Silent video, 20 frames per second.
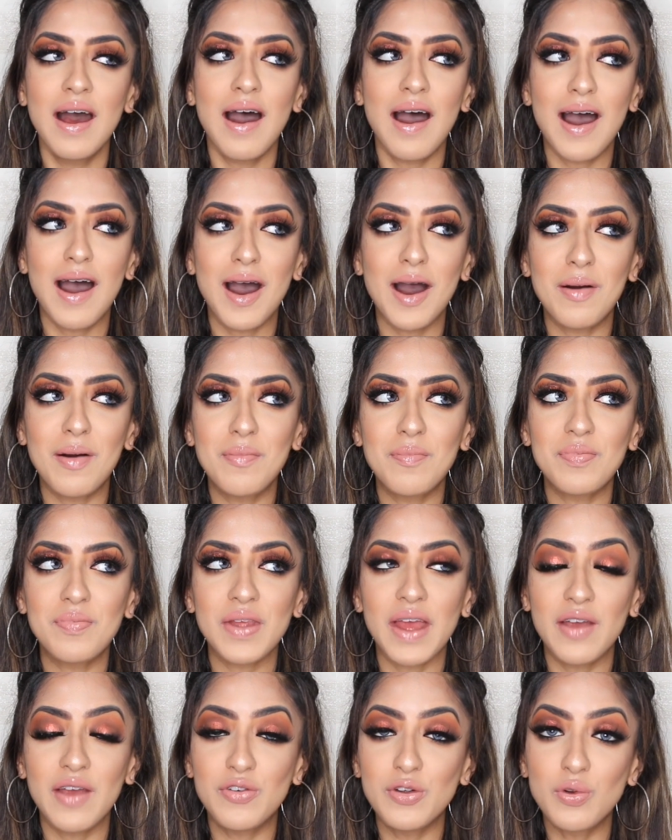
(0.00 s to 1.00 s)

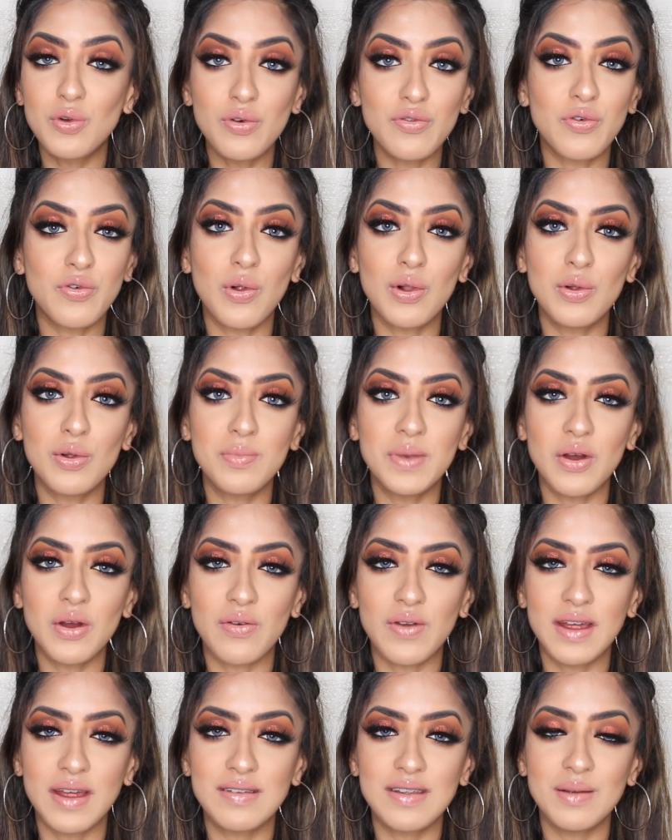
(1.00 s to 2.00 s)
If you don't follow me
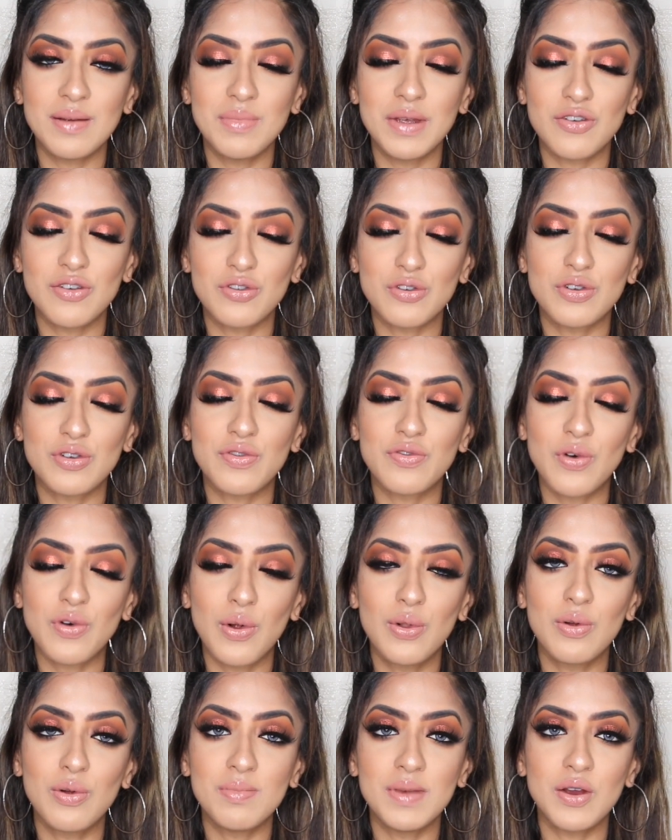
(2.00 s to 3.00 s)
already, make sure to
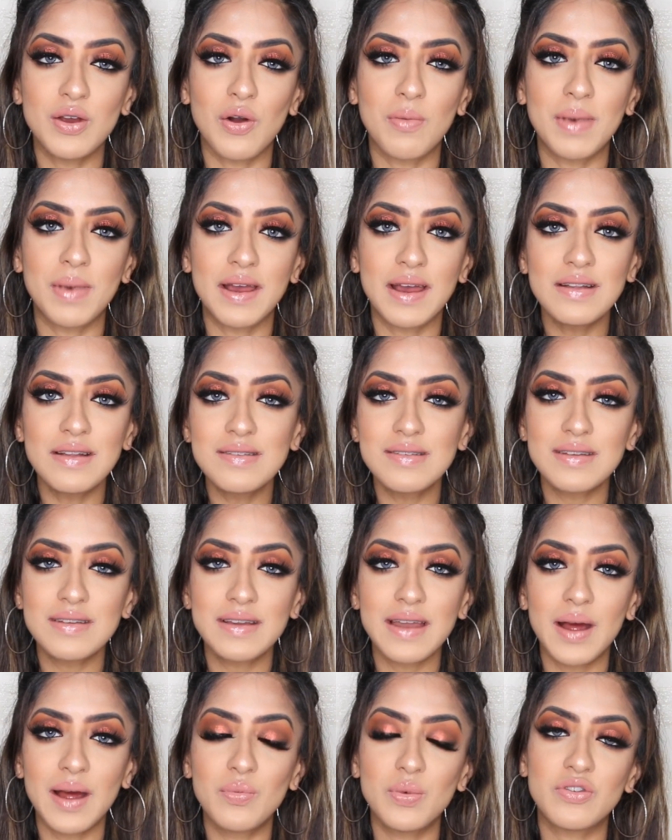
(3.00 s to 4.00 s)
follow me on my
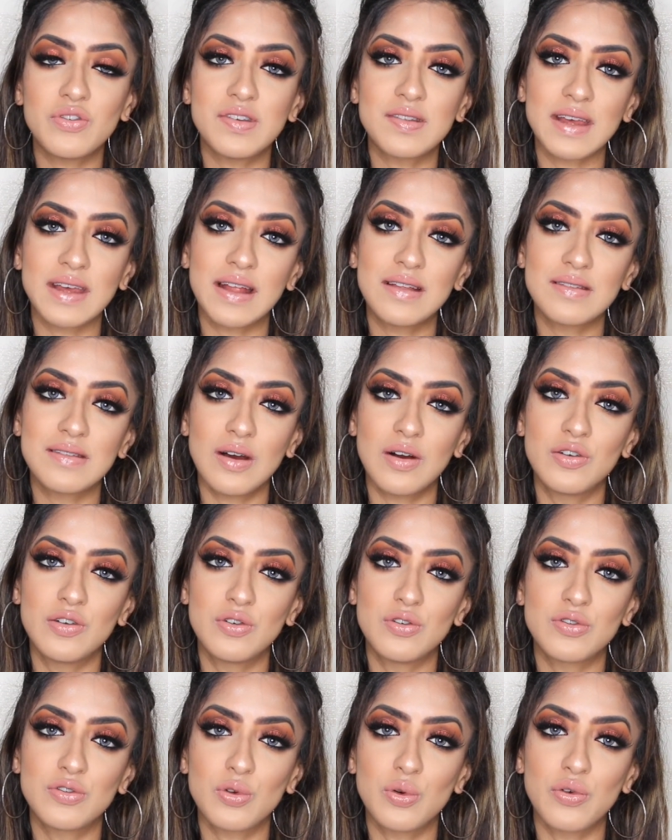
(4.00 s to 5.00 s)
Instagram, which is
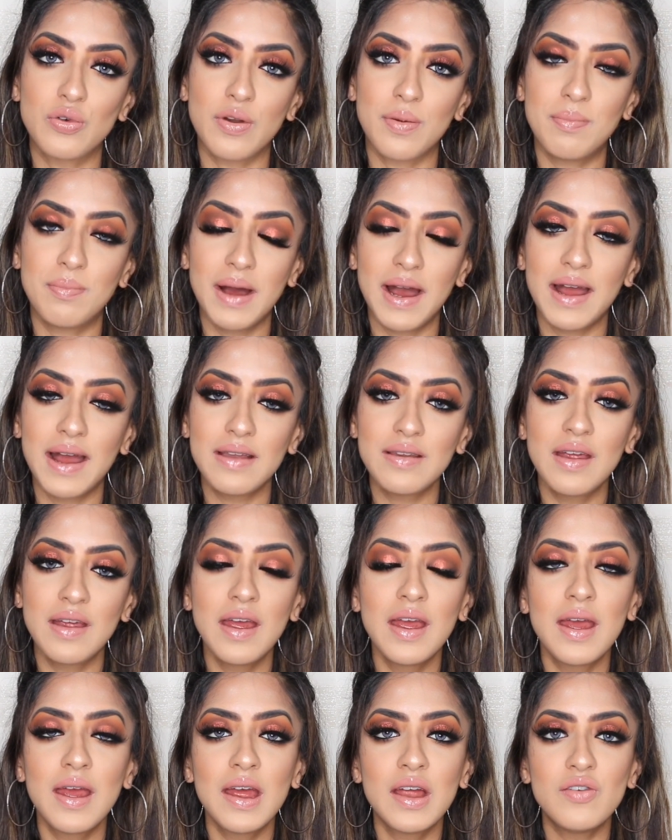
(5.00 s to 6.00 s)
Kinza_Rahman.
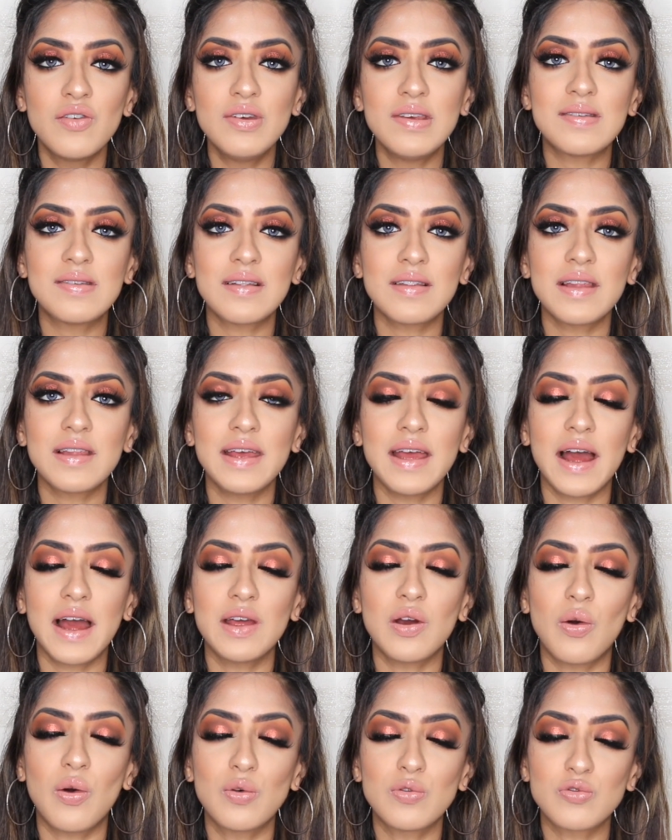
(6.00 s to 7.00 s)
Recently I
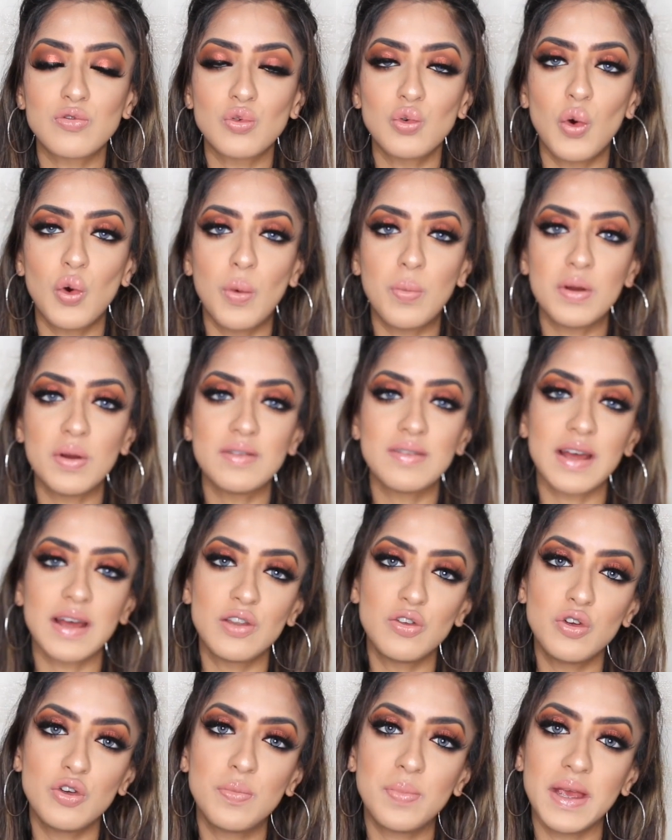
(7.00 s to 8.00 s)
also opened a
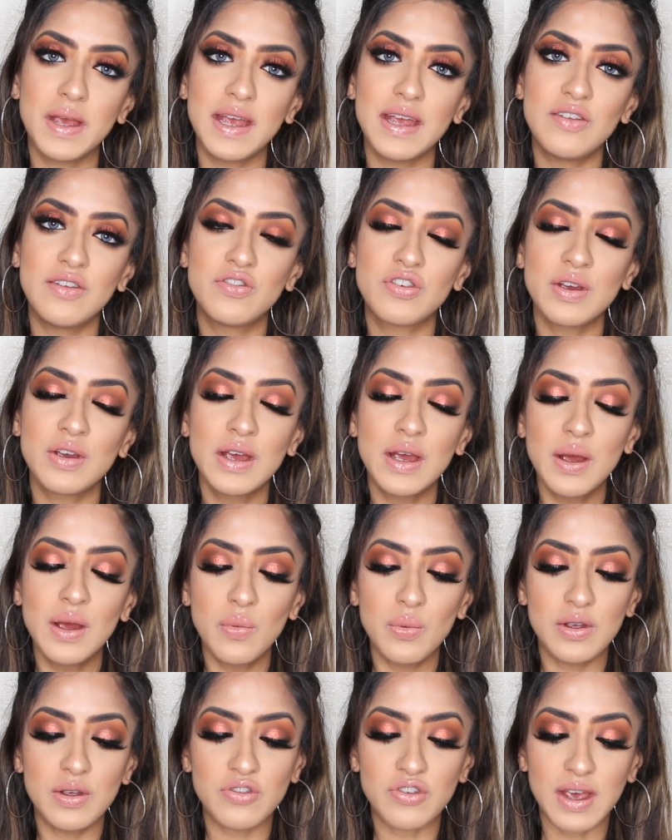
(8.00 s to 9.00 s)
new page,
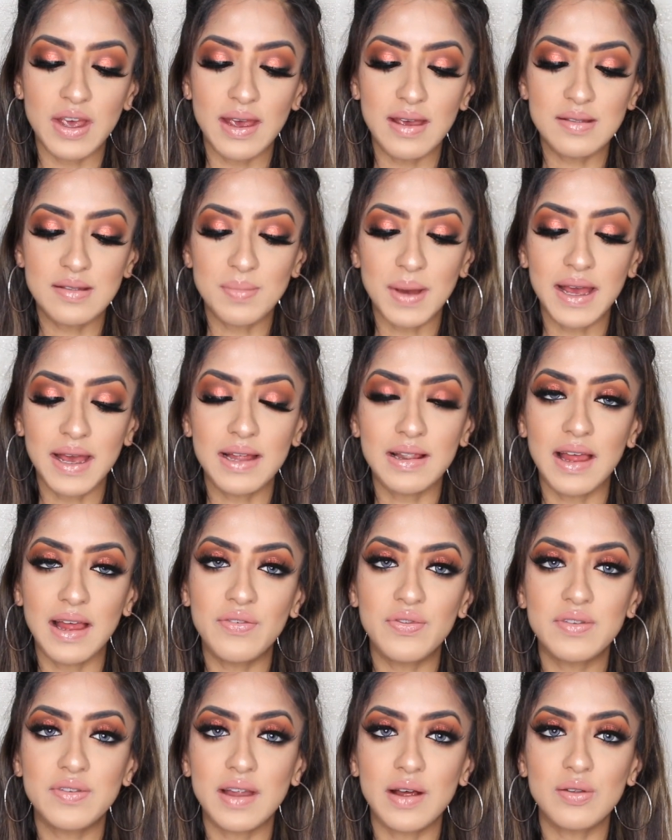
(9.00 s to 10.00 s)
which is my
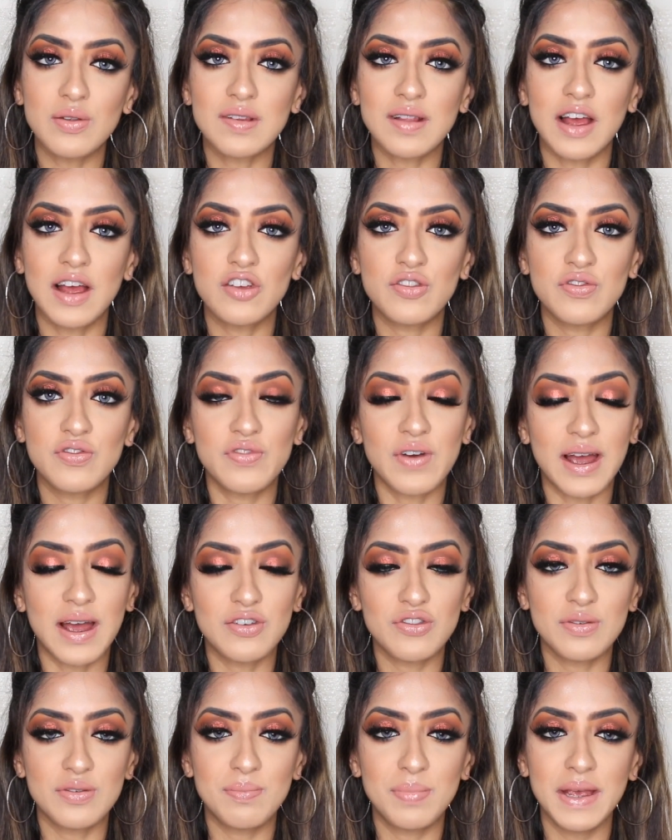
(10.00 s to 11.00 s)
lifestyle /
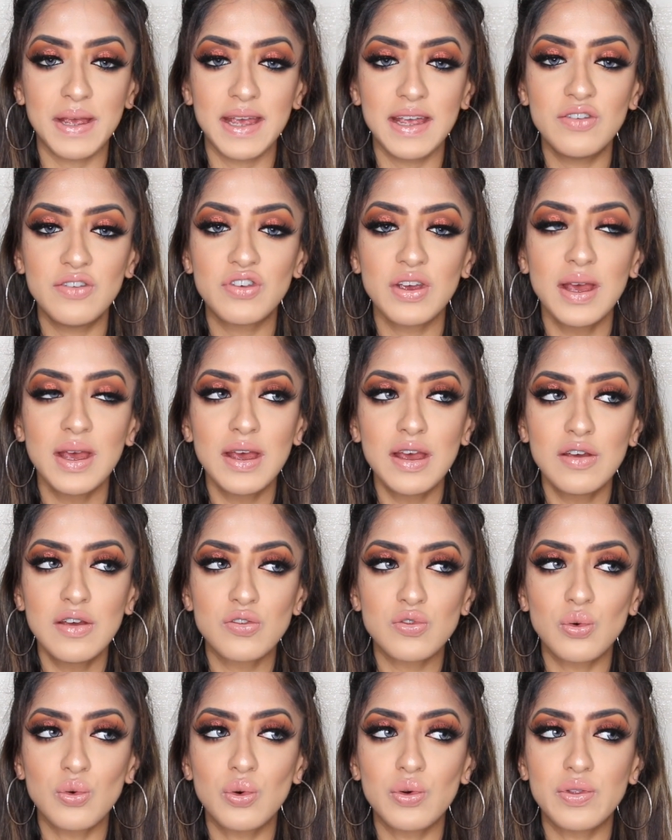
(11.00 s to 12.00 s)
fashion page.
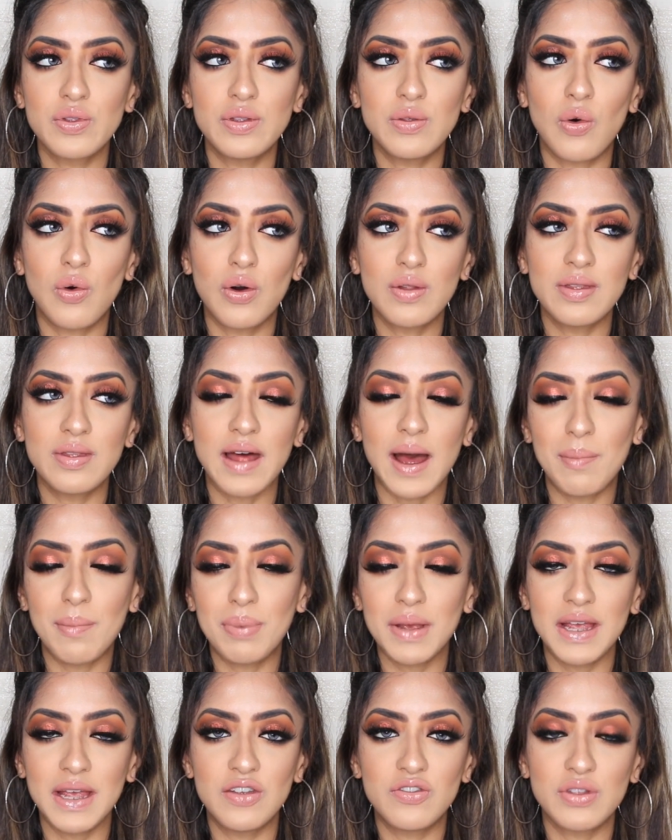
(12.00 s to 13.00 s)
So on that
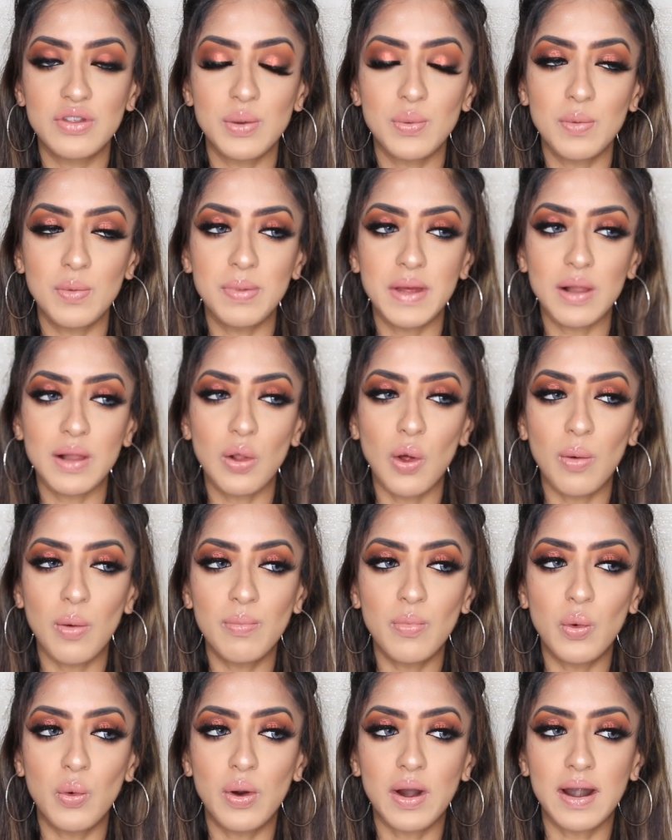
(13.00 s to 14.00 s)
page there will be a lot
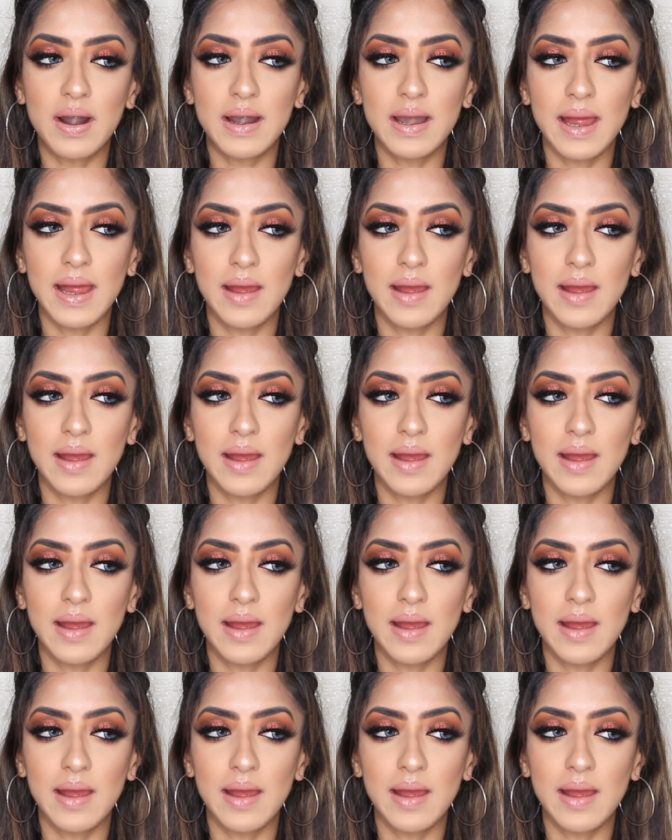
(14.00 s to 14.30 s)
more